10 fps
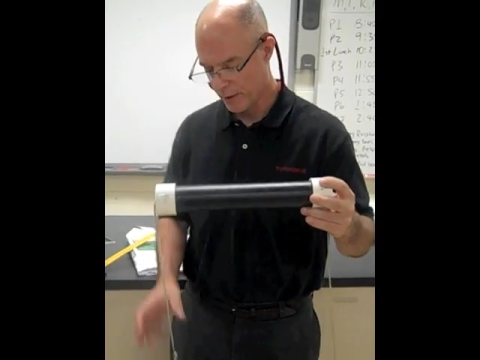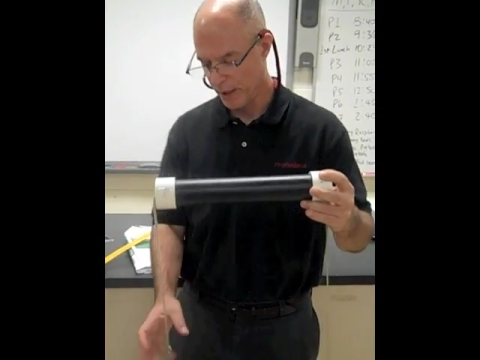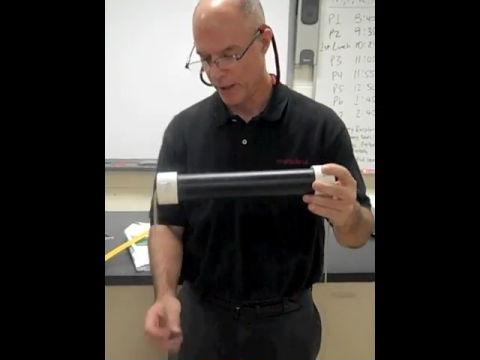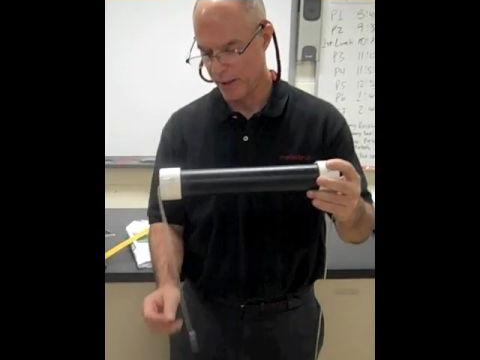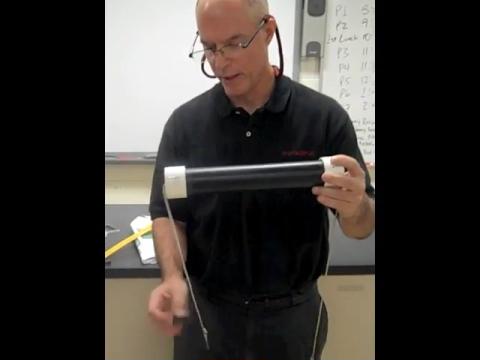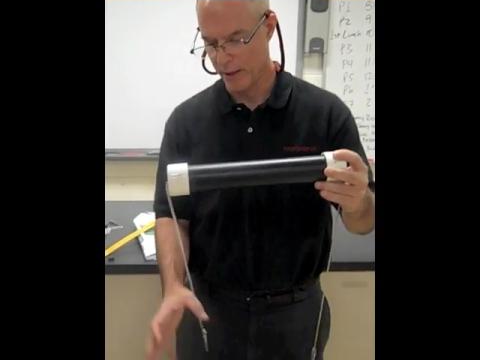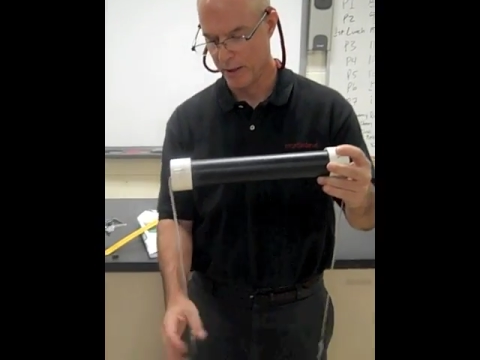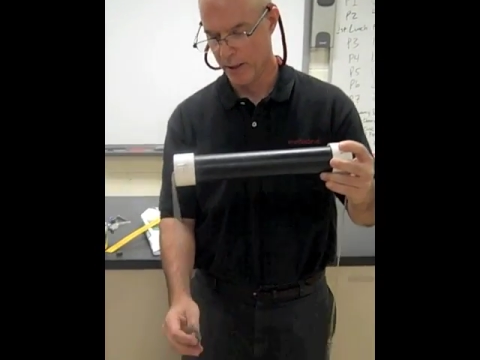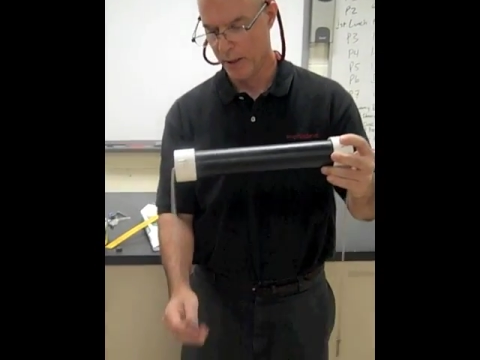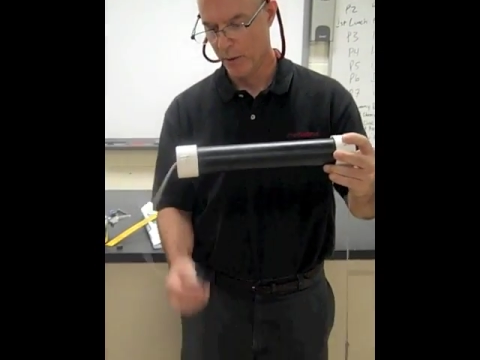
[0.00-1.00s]
And
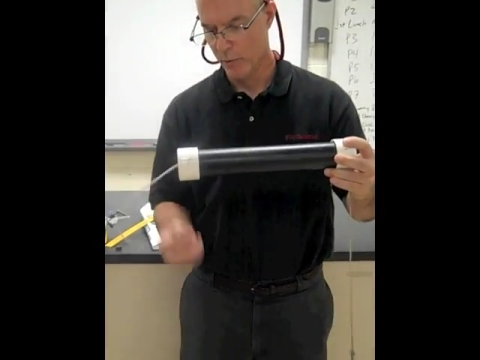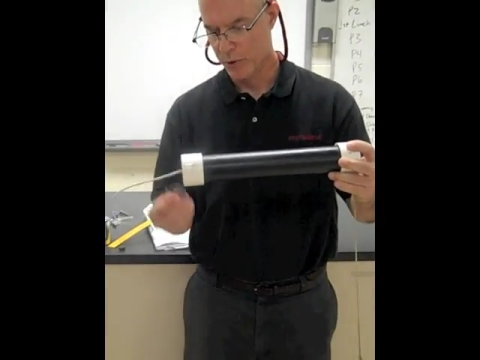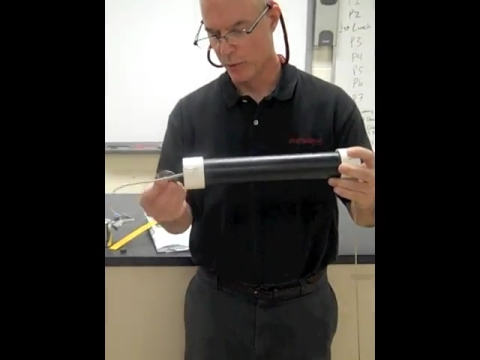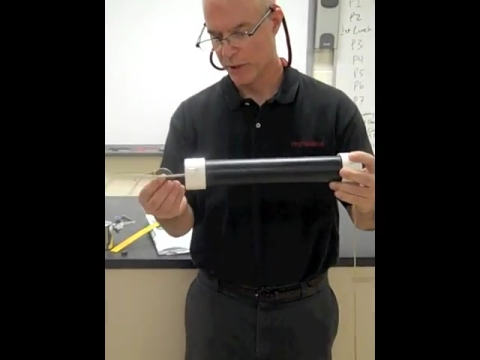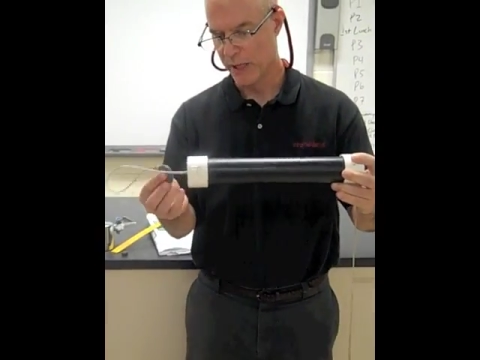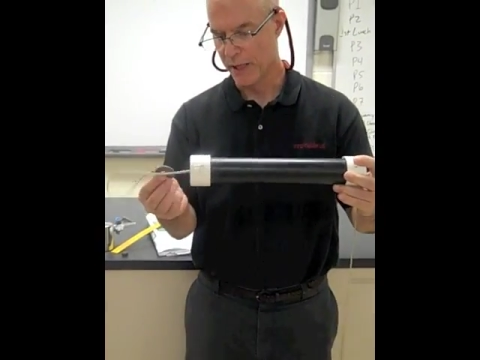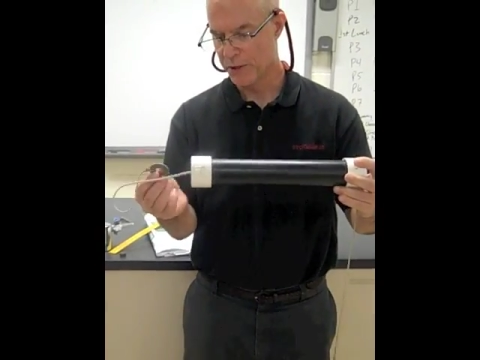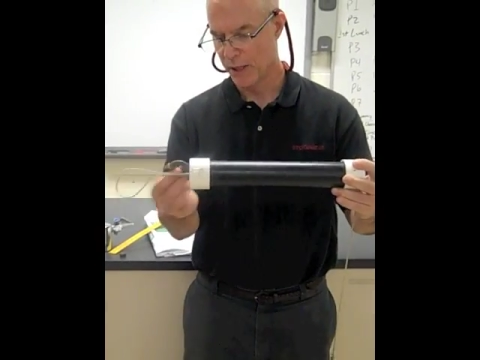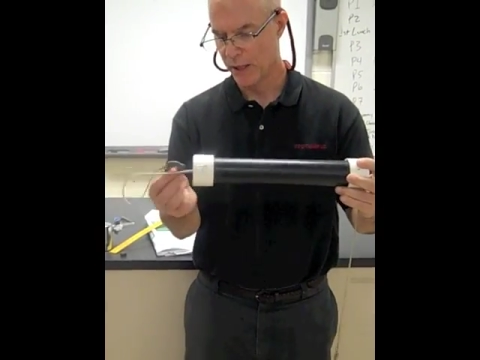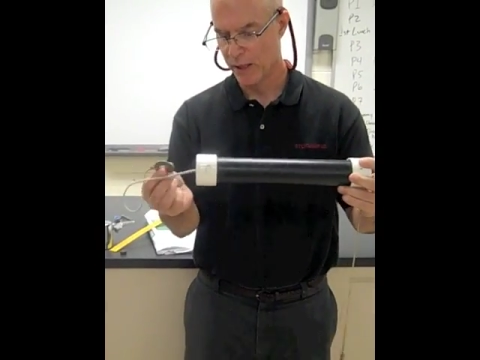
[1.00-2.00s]
so we're
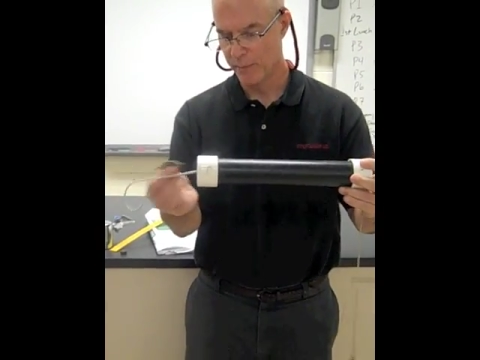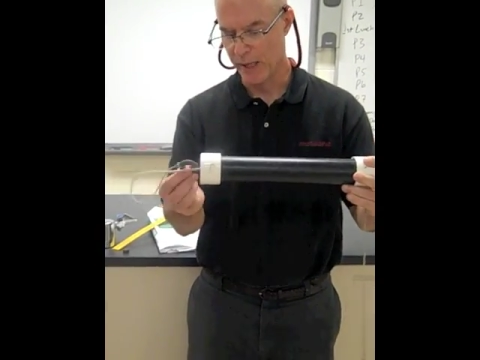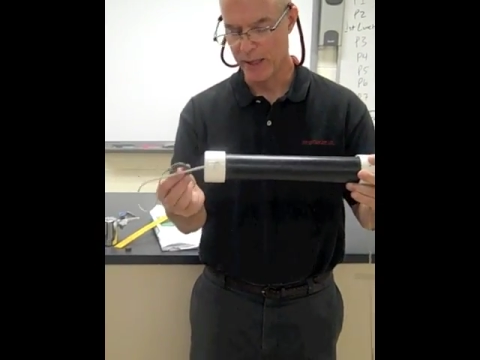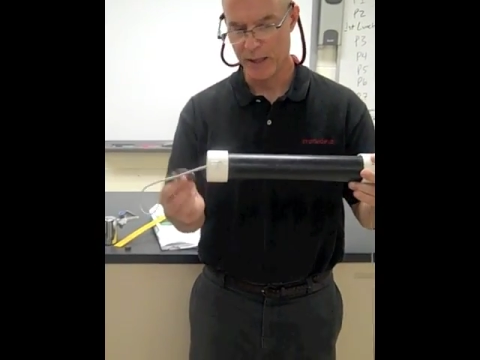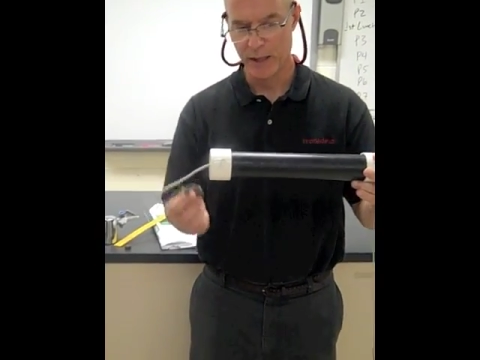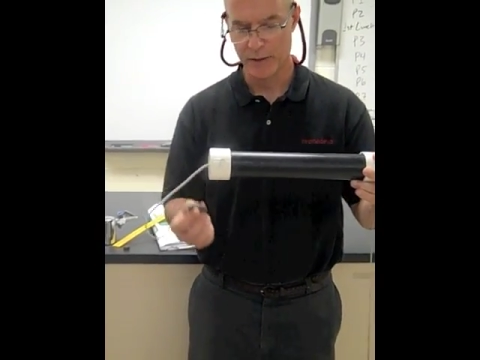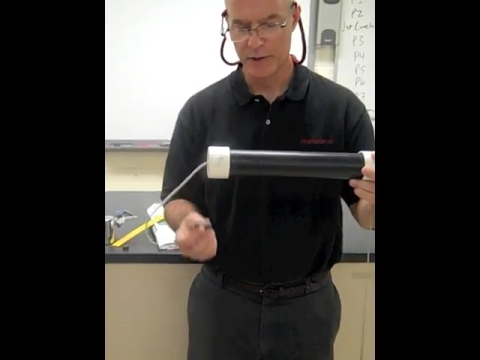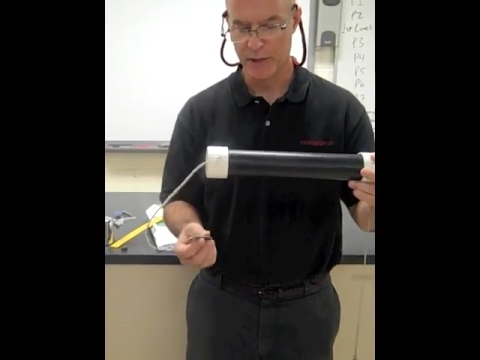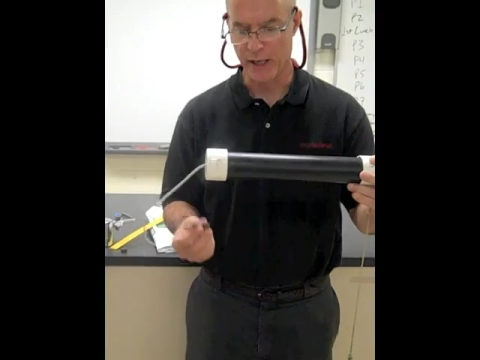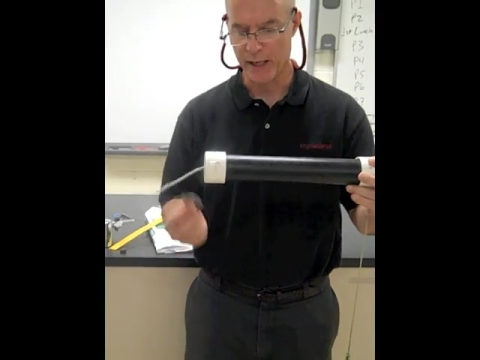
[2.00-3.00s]
testing by hitting on the
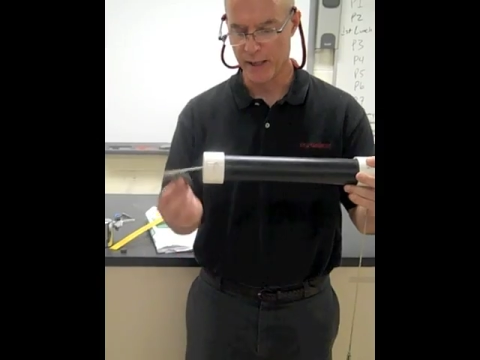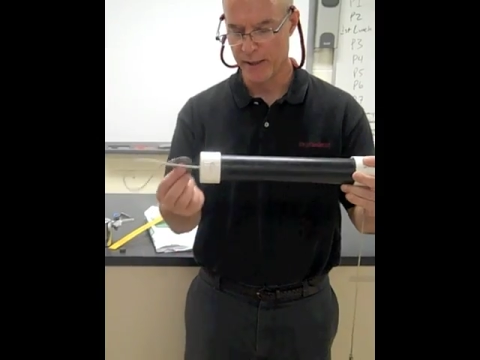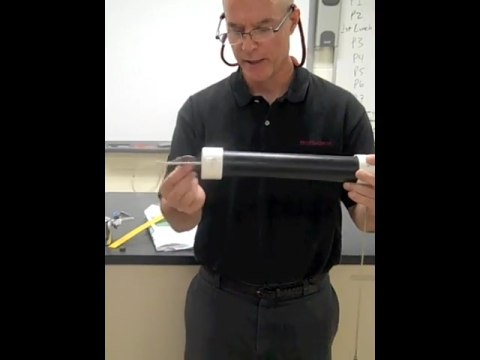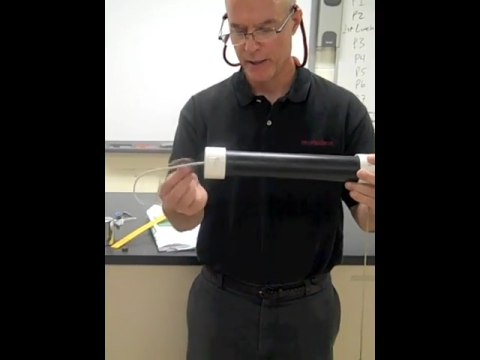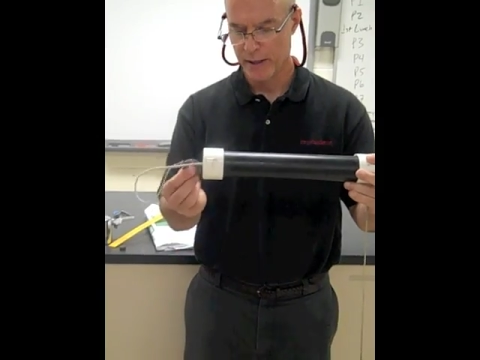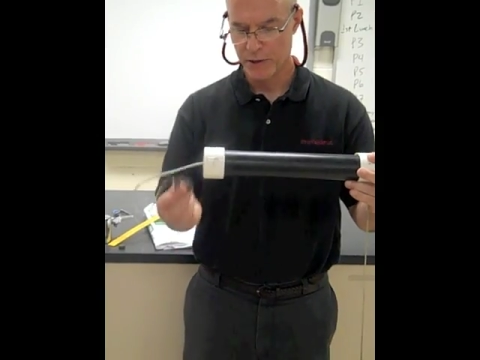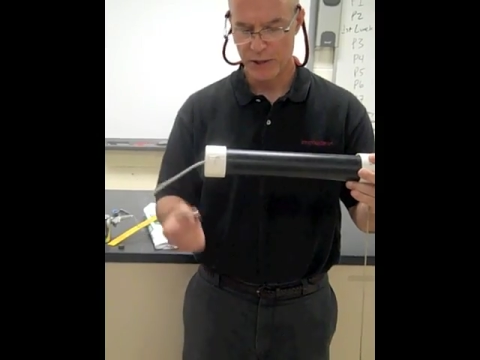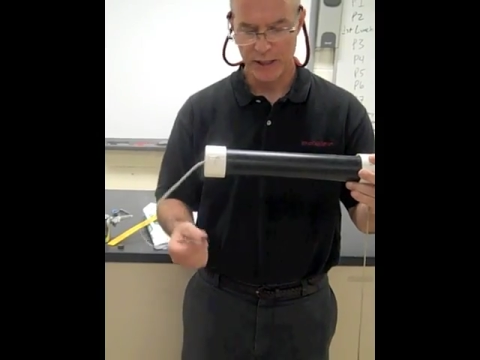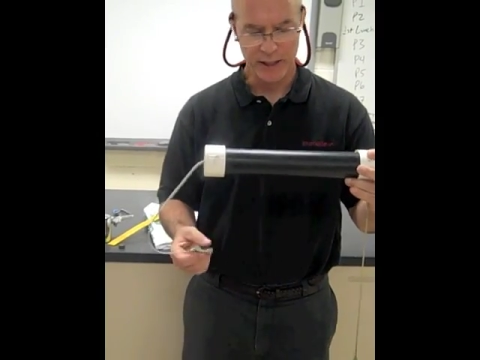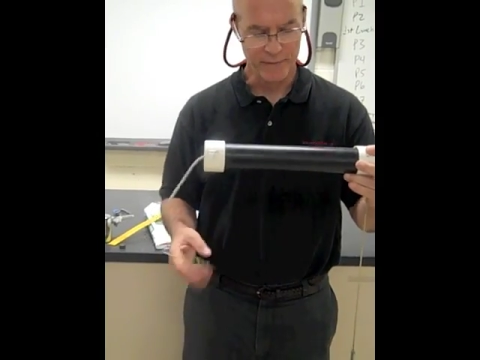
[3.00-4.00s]
side,
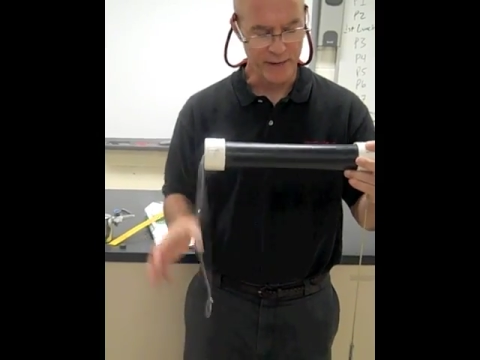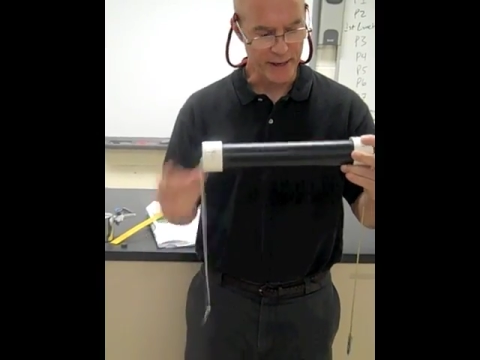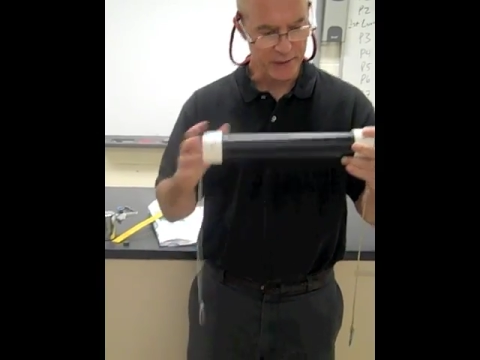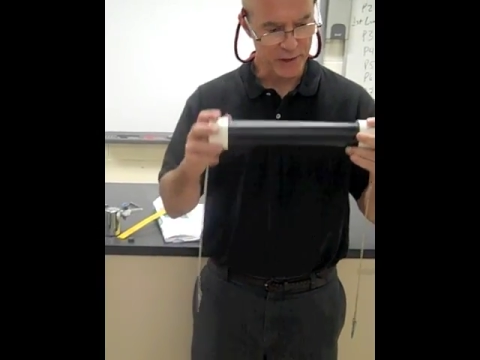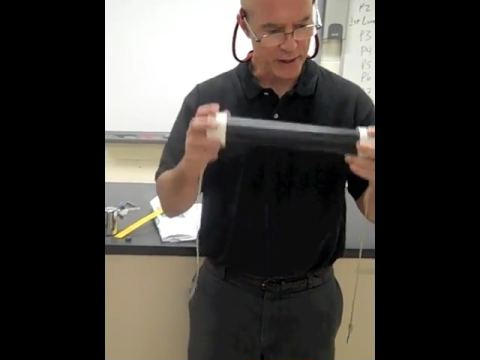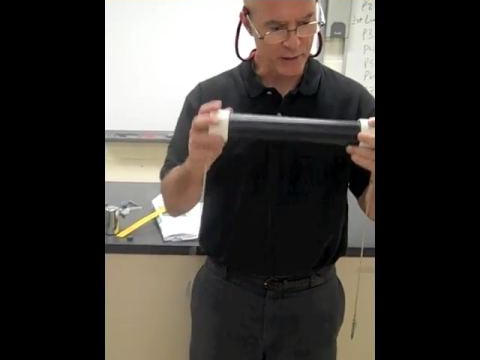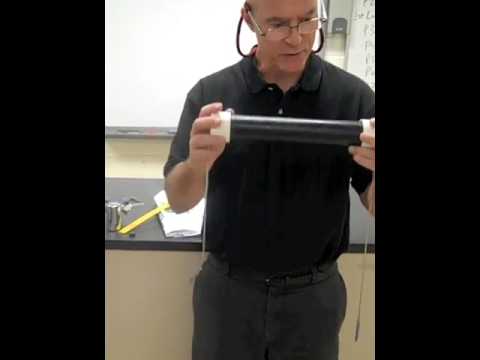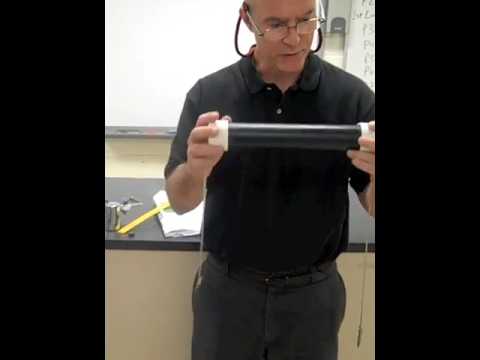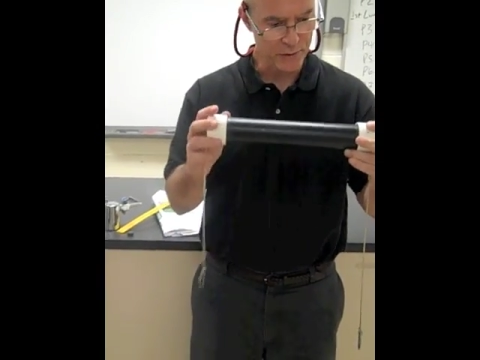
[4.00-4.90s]
seeing if that sounds,